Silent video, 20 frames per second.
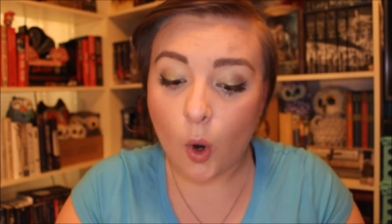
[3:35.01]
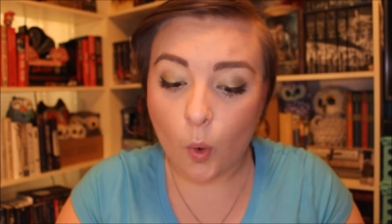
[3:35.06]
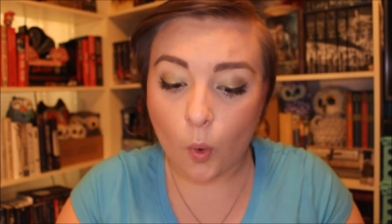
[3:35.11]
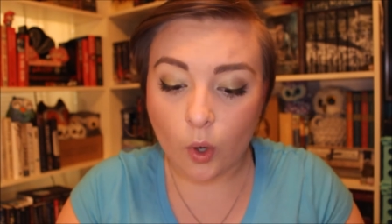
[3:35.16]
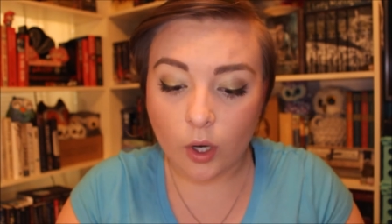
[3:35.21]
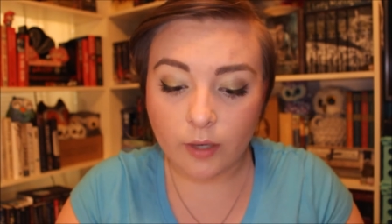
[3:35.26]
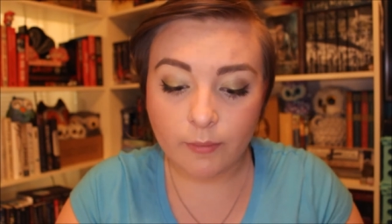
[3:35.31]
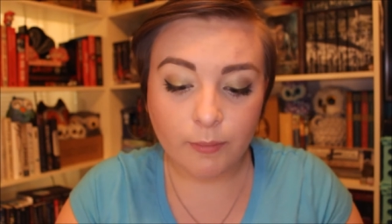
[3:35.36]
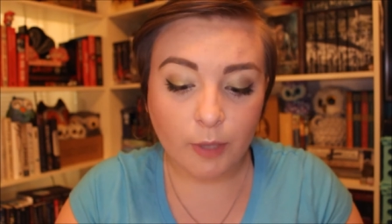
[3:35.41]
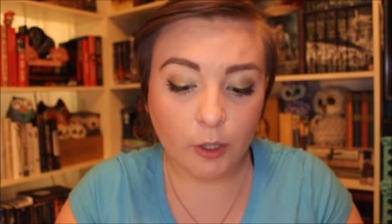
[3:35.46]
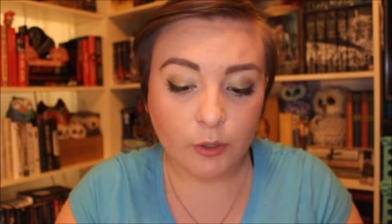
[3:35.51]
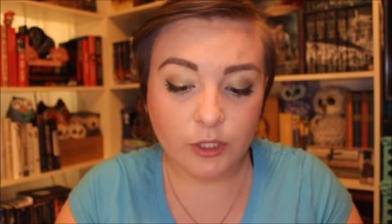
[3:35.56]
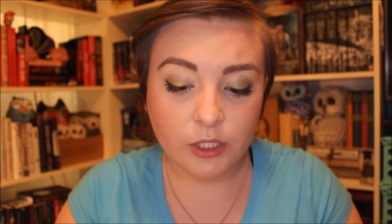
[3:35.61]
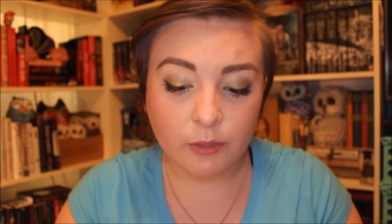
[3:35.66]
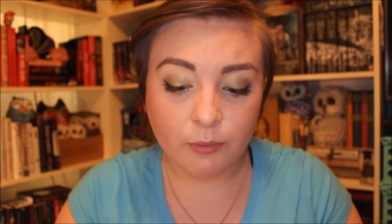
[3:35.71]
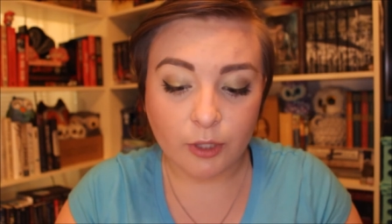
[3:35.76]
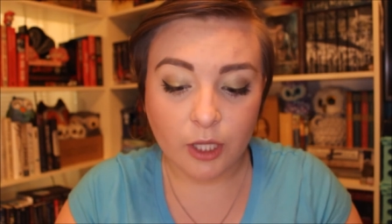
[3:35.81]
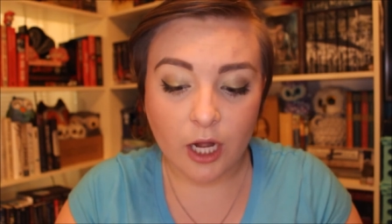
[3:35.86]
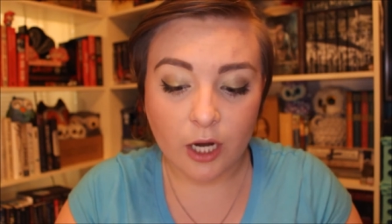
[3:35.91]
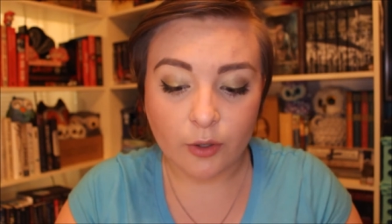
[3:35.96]
Or
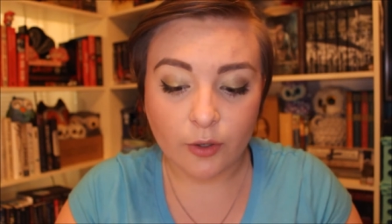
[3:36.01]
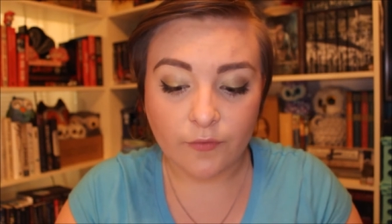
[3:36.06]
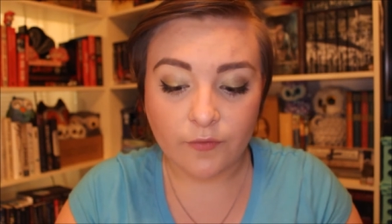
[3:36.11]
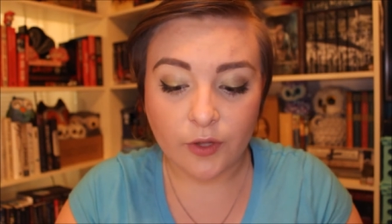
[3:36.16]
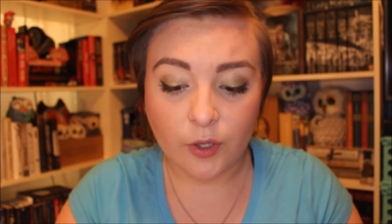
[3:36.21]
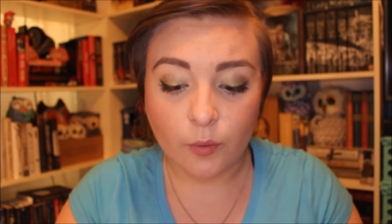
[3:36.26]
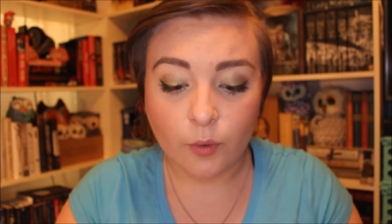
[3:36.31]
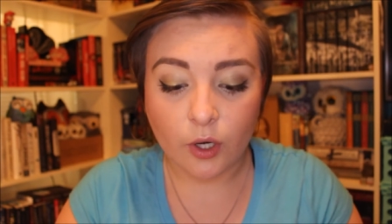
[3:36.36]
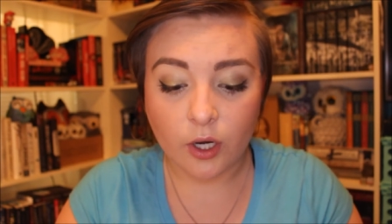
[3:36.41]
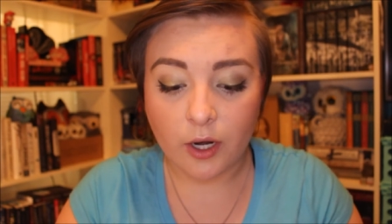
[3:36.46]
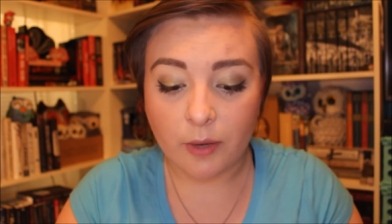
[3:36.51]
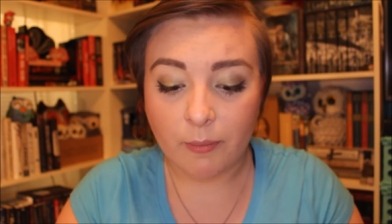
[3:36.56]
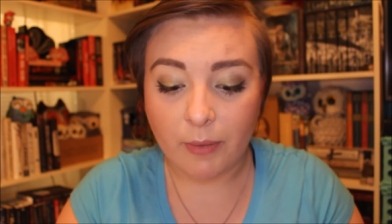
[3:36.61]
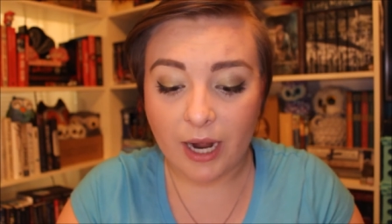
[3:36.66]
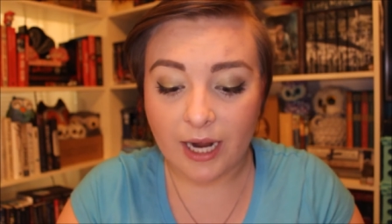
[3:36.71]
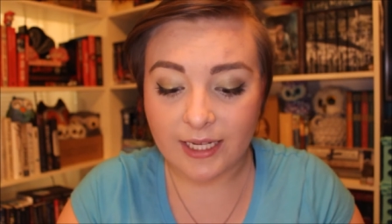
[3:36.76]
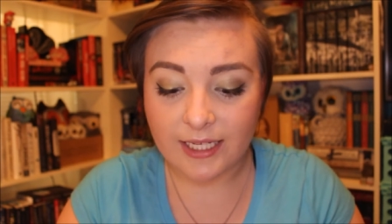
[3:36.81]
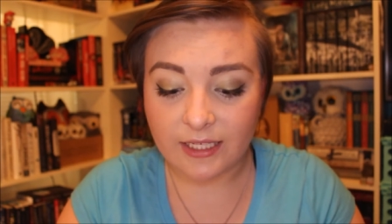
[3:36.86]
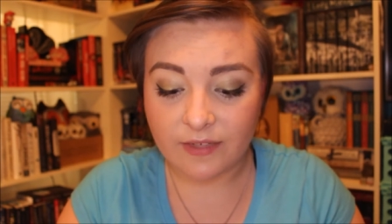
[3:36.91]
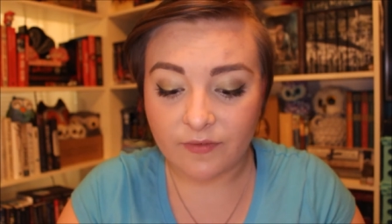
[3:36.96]
post a blog review or
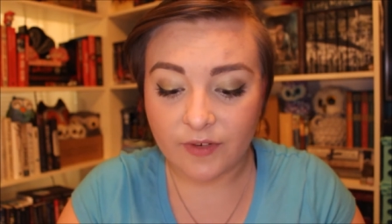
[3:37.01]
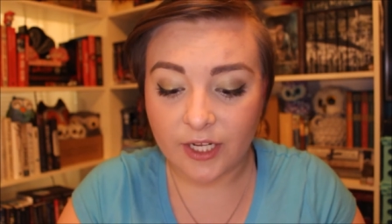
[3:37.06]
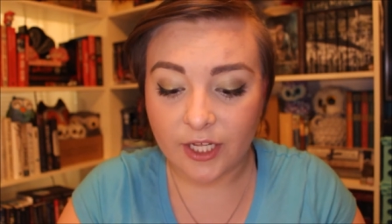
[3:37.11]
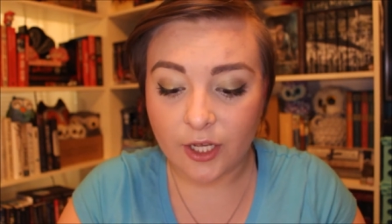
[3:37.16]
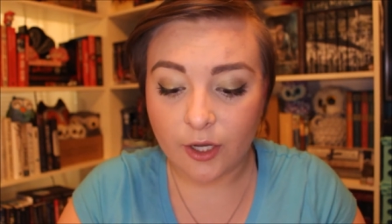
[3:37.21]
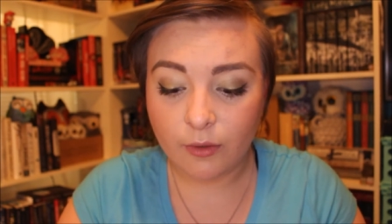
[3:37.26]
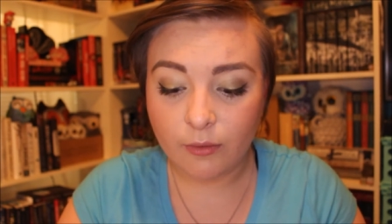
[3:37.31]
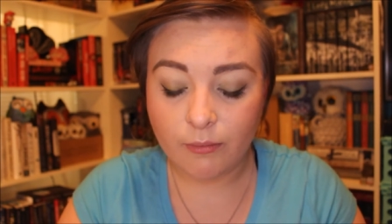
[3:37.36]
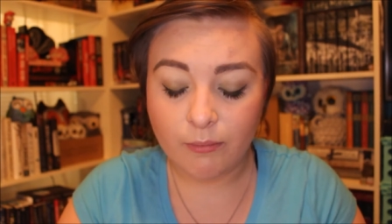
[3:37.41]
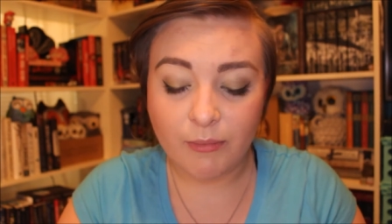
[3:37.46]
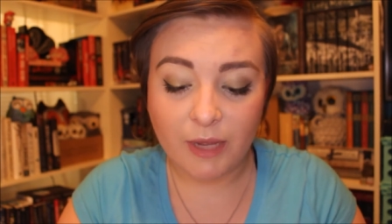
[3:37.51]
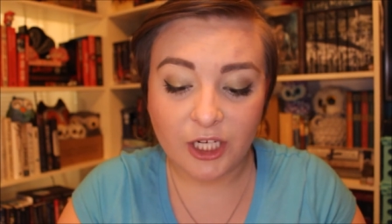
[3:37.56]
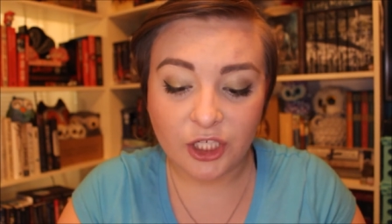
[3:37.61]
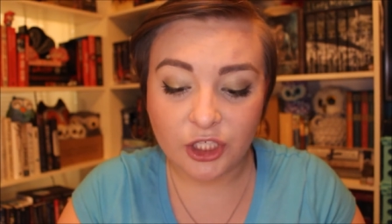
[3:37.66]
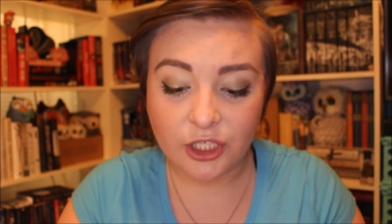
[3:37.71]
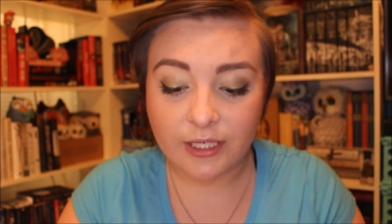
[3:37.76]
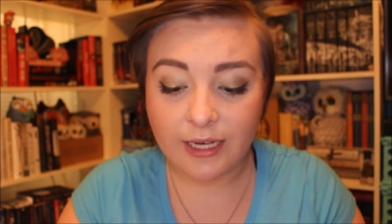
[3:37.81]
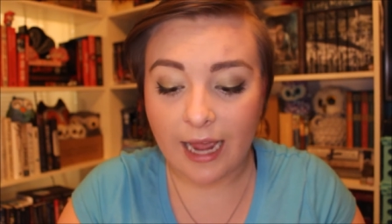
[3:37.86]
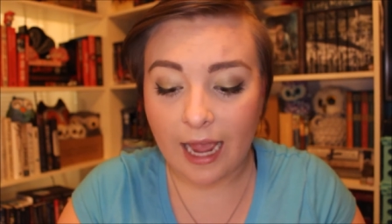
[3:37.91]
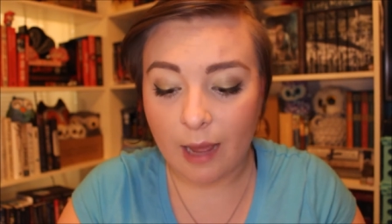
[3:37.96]
unboxing video,
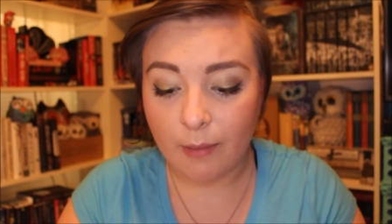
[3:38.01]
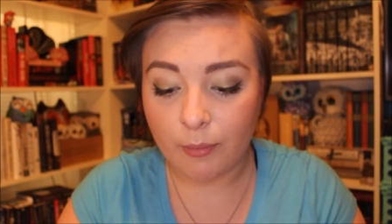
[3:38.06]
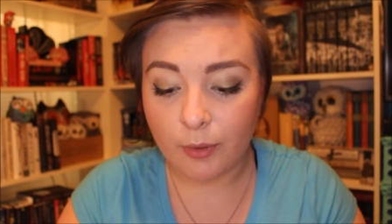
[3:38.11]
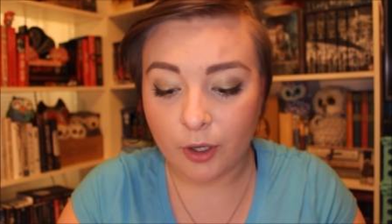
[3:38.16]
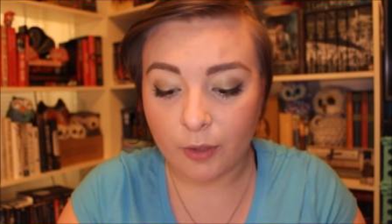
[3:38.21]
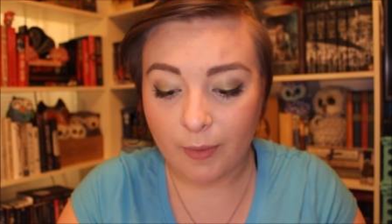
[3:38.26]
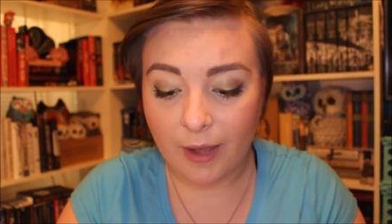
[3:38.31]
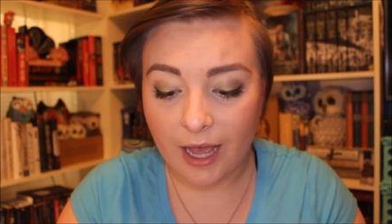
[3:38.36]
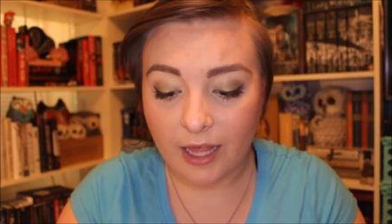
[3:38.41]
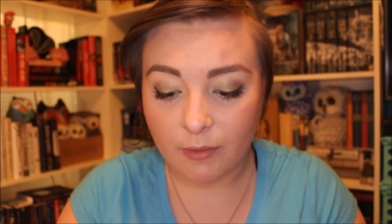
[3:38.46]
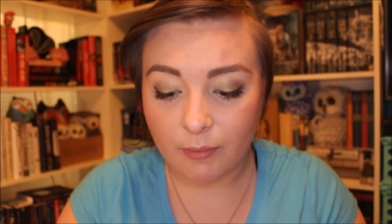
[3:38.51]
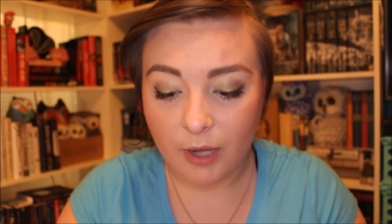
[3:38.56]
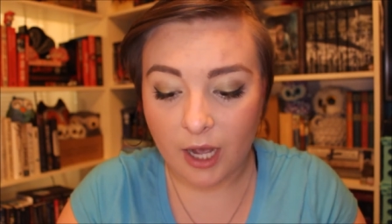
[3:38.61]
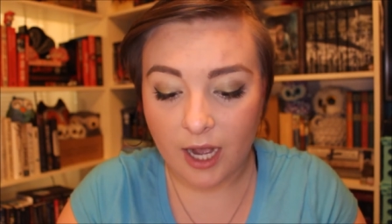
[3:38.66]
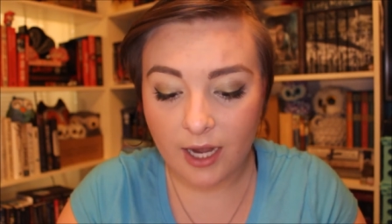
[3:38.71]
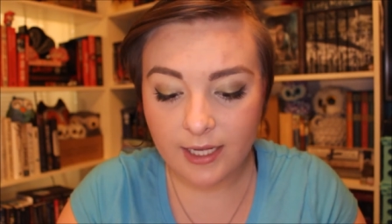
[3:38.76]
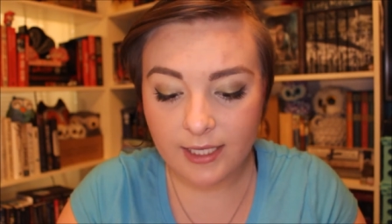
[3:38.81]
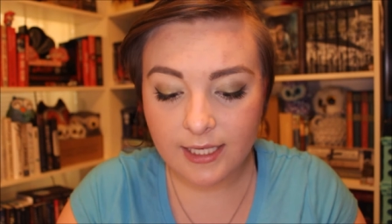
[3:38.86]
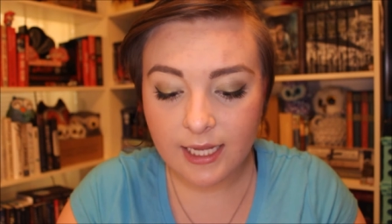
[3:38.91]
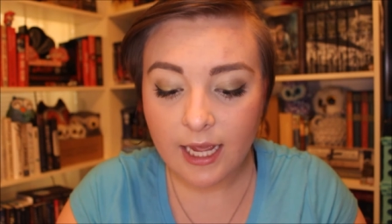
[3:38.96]
mention at
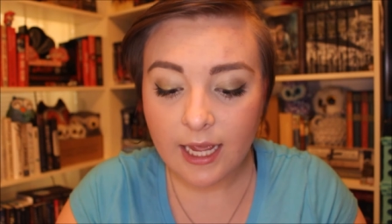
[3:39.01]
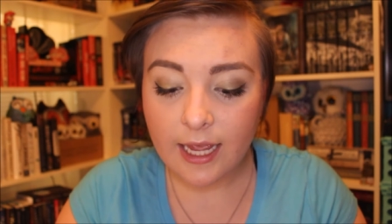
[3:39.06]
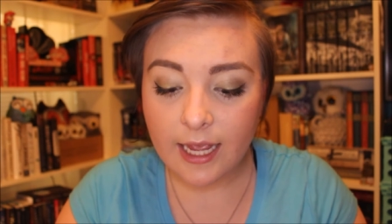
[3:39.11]
BookBathBox